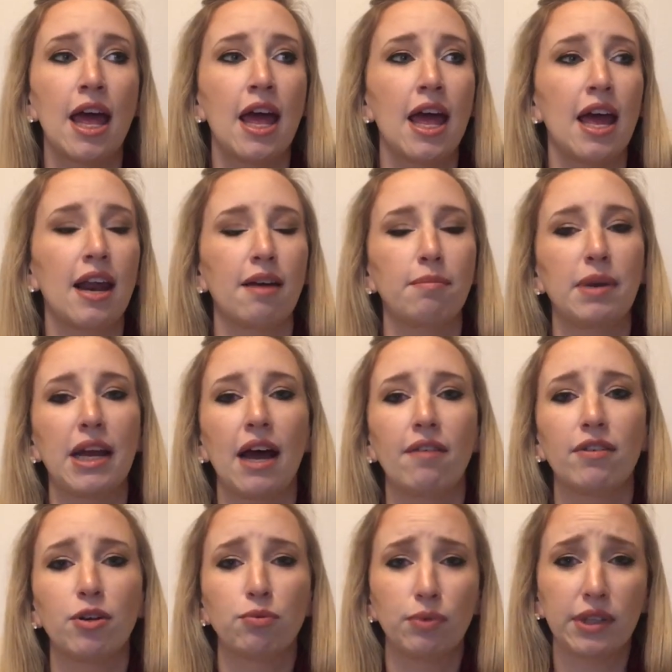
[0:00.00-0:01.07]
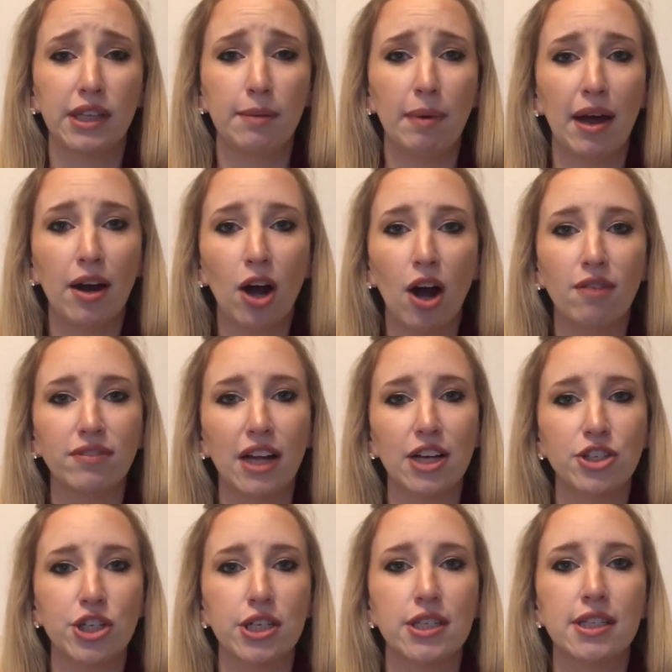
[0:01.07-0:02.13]
and I've been having really bad hot
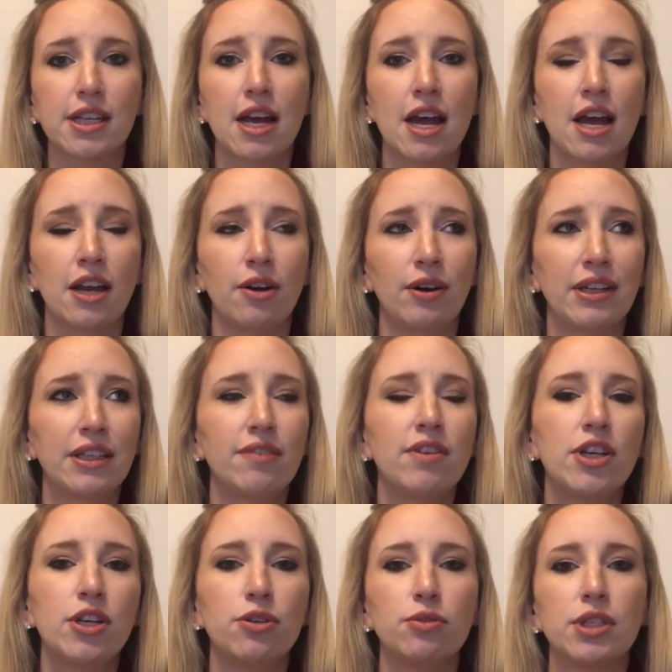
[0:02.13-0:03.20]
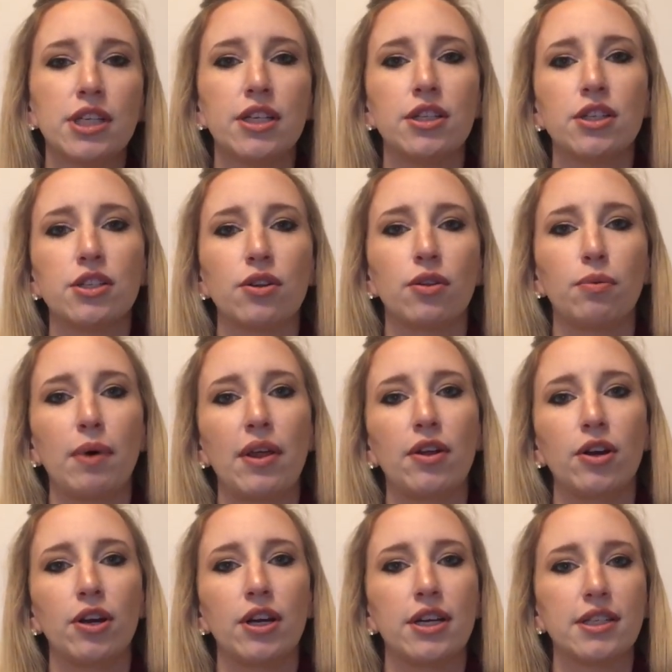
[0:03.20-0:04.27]
flashes. Now I live in Houston, so the
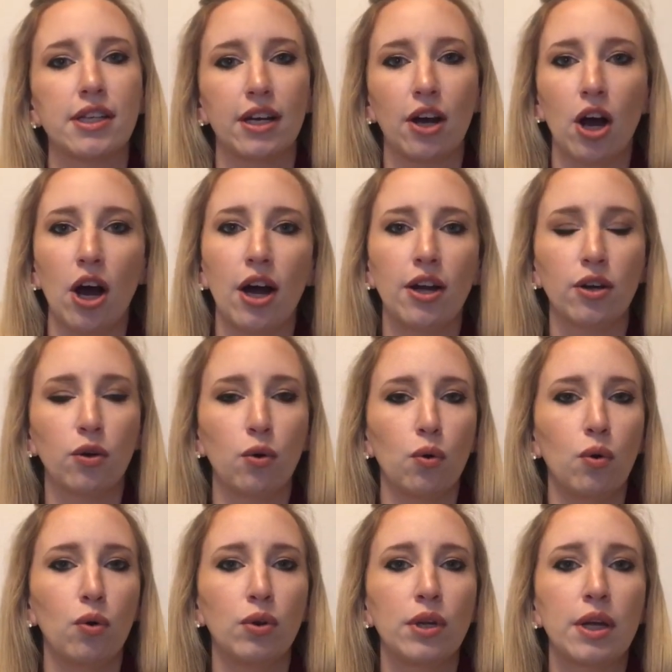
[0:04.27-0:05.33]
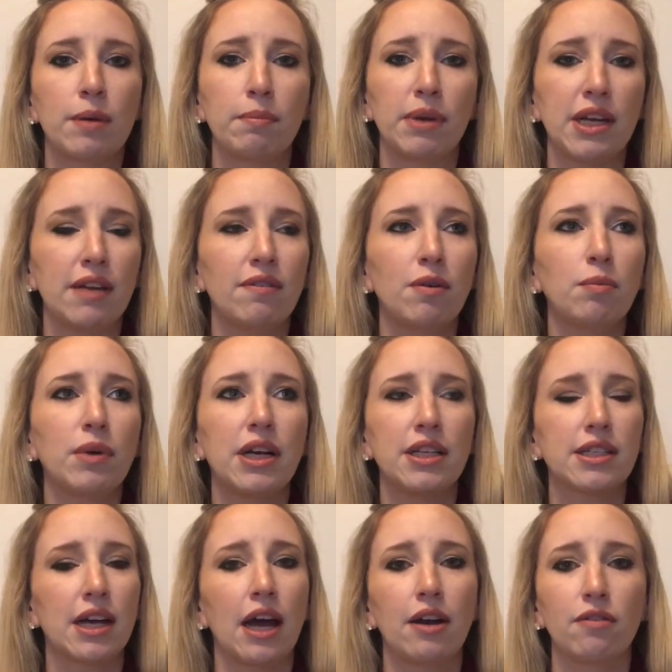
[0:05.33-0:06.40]
weather is like hot and cold, but even when it's
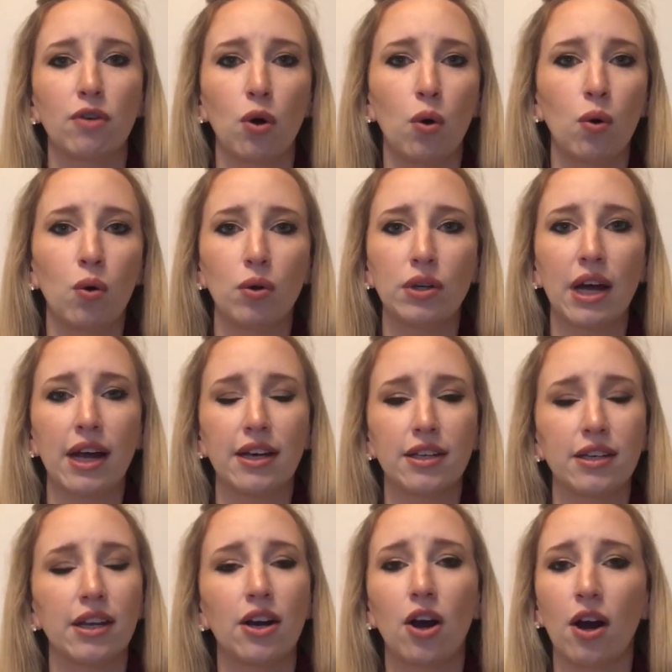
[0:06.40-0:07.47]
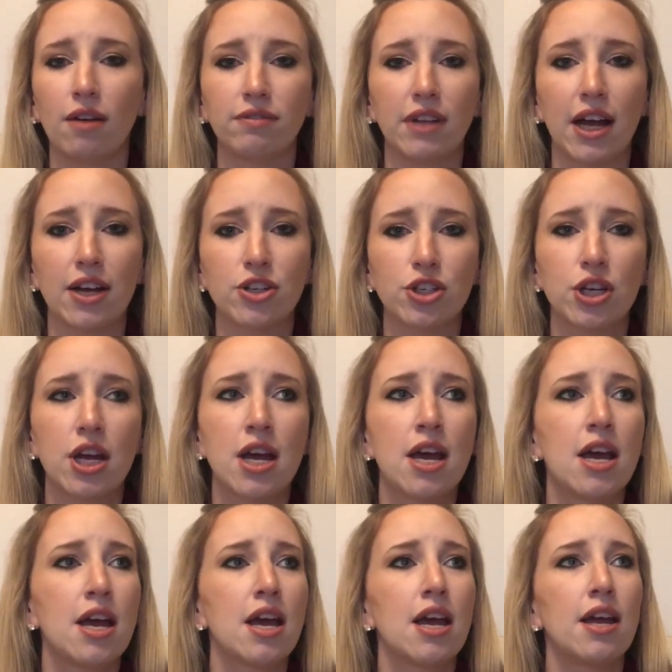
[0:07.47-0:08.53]
kind of cold, I can get a hot flash.
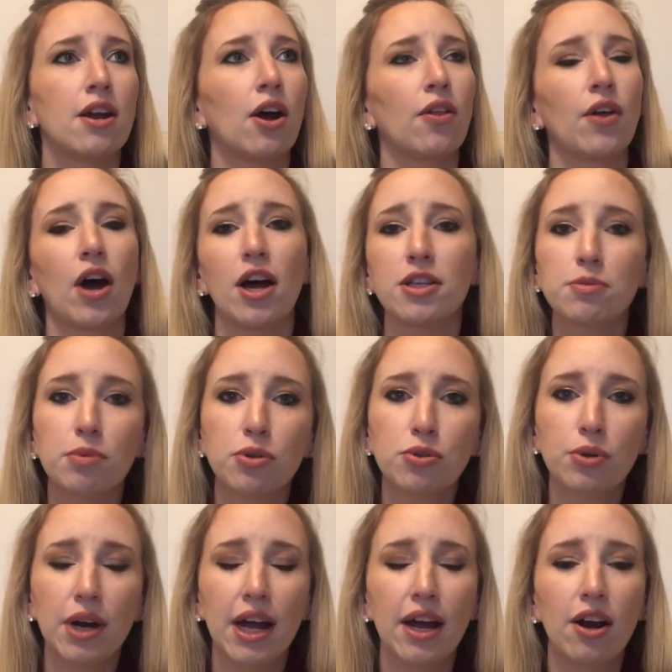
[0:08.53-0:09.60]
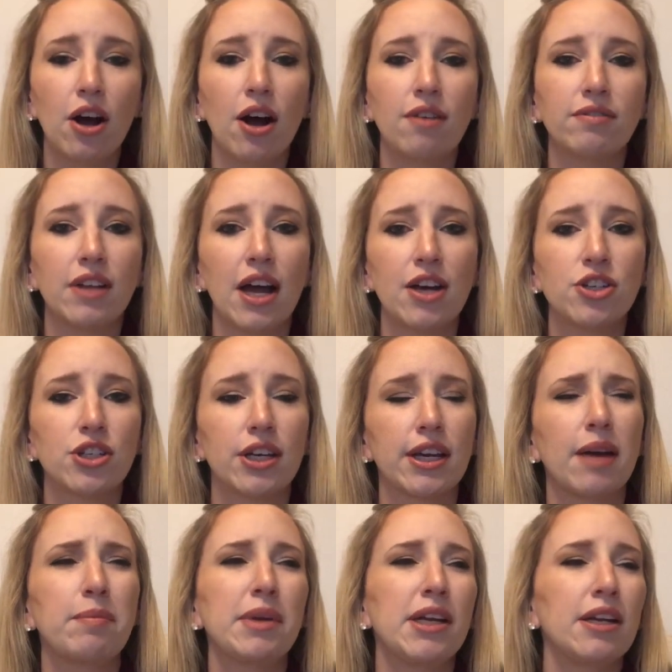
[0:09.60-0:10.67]
And on the hospital tour, I had a hot flash. Like, I
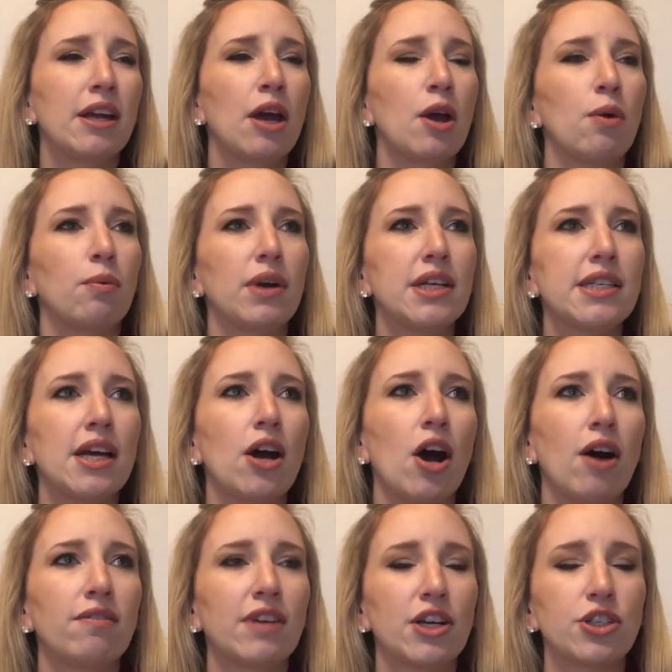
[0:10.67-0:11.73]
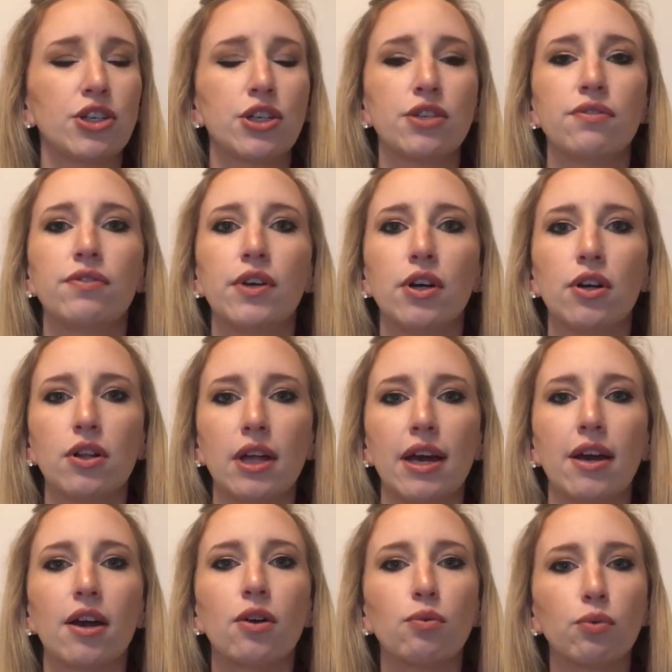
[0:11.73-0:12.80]
mean, when I say a hot flash, I just feel like
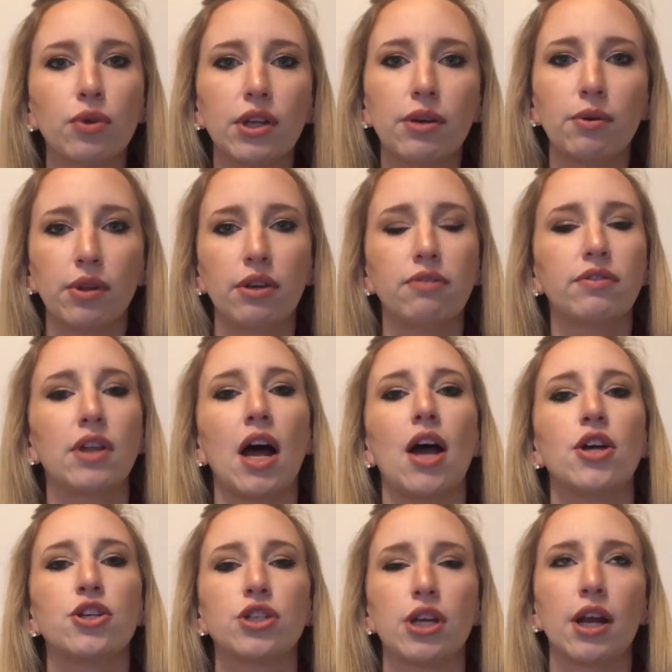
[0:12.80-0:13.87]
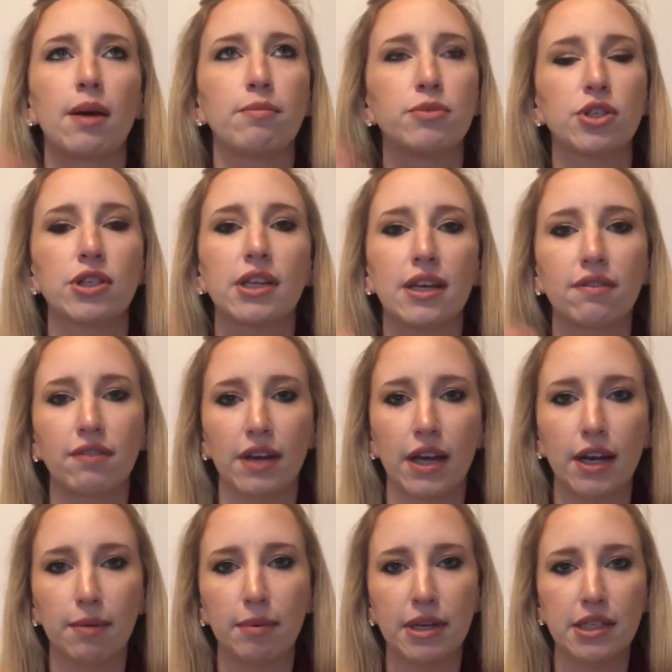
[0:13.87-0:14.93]
really, really flushed and I'm just like
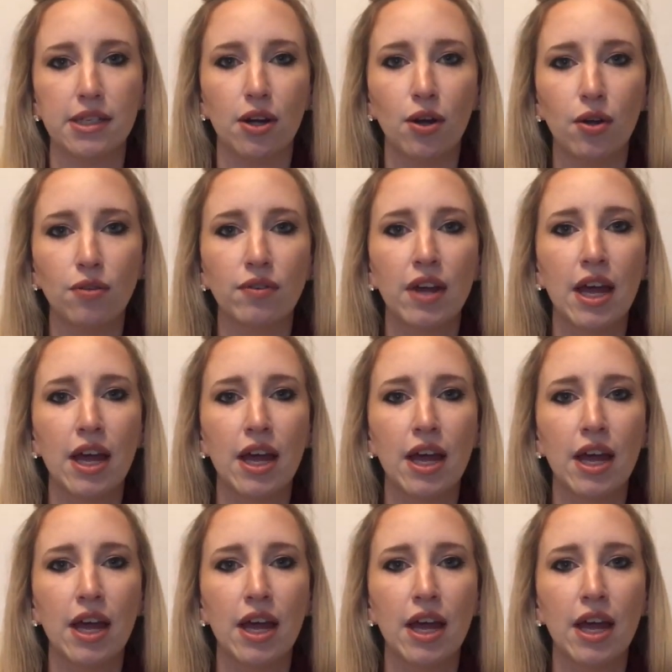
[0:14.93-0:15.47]
fanning myself.